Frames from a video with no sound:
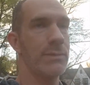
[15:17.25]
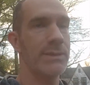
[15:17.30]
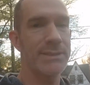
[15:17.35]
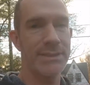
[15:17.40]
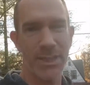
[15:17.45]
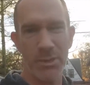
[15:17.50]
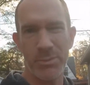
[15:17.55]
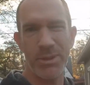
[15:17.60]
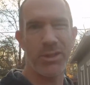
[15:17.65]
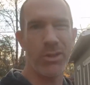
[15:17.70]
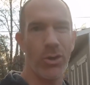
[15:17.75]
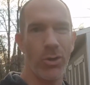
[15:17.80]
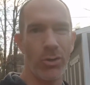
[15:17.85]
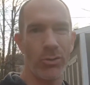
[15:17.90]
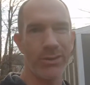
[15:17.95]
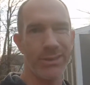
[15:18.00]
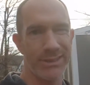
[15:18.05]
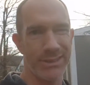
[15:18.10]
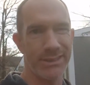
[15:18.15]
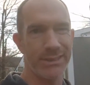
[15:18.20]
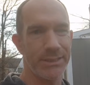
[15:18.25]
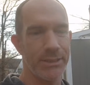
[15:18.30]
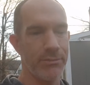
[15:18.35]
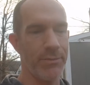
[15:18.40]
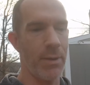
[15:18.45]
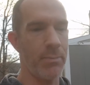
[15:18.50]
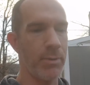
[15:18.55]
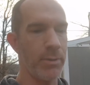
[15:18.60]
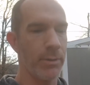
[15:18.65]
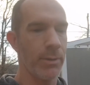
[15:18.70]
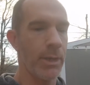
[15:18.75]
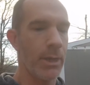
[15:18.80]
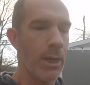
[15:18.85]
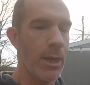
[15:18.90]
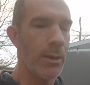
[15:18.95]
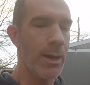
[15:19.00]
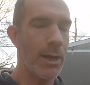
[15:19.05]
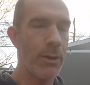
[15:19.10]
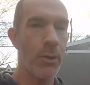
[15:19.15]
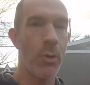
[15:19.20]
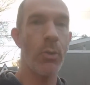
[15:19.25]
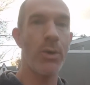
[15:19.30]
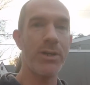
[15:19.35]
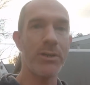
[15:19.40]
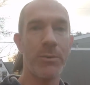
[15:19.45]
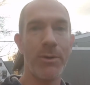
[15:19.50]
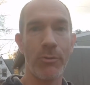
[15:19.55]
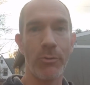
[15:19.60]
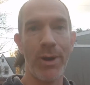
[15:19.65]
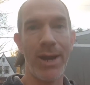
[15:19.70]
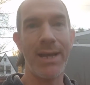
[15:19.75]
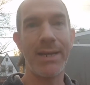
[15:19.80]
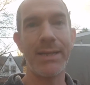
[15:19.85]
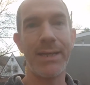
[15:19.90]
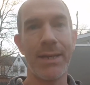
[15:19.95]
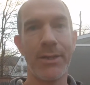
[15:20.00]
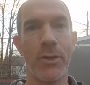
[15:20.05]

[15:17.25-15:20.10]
It's going to be cold because it's November. I don't want it to be rainy.